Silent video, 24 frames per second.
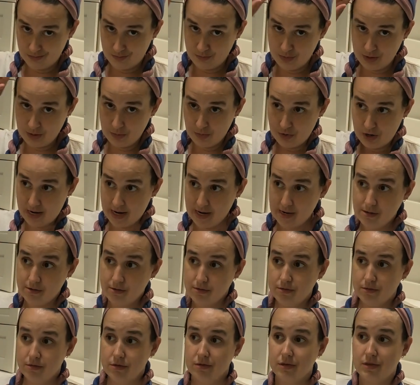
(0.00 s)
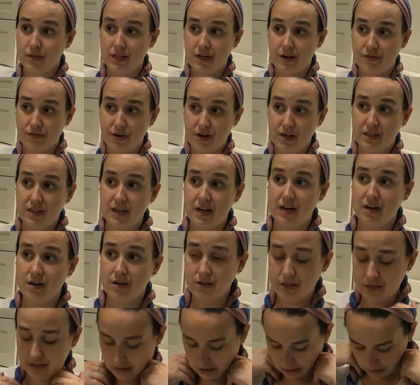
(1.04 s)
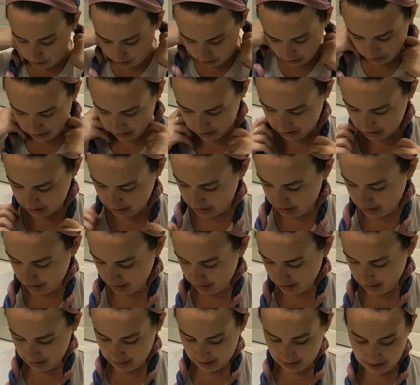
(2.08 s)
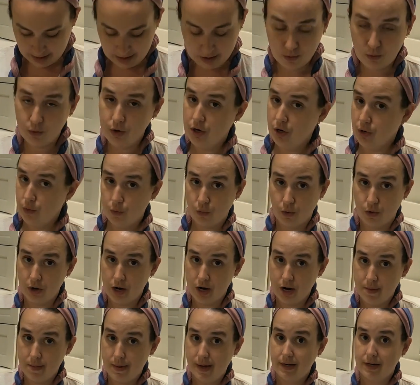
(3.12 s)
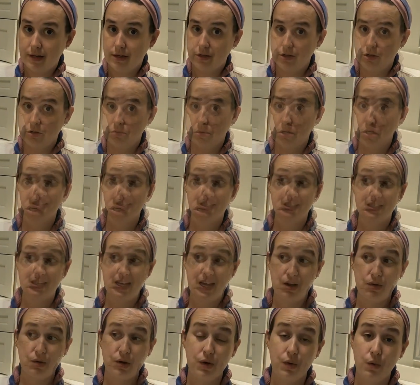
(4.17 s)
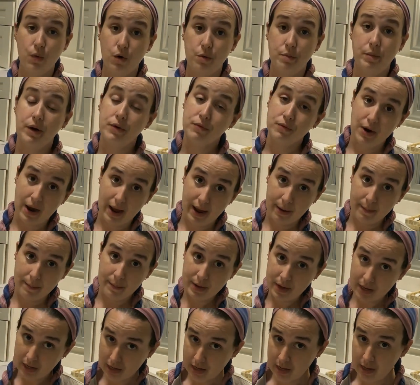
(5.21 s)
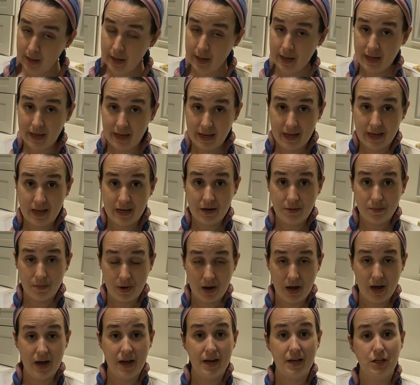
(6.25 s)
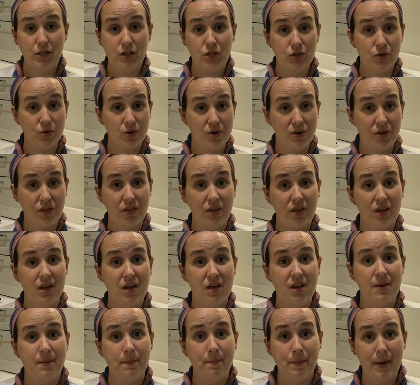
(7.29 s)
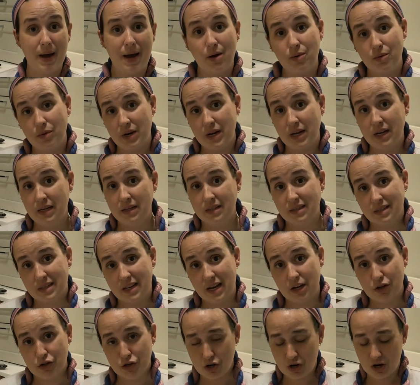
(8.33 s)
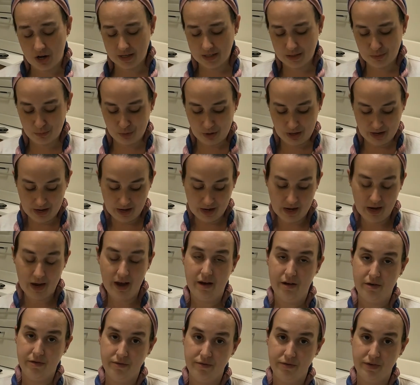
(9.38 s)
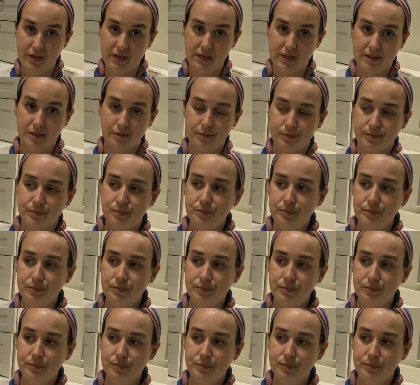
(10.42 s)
big brain stuff right there, so I wouldn't worry about it too much. This is how I wore my wrap in my Dorothy bounding / cosplay outfit.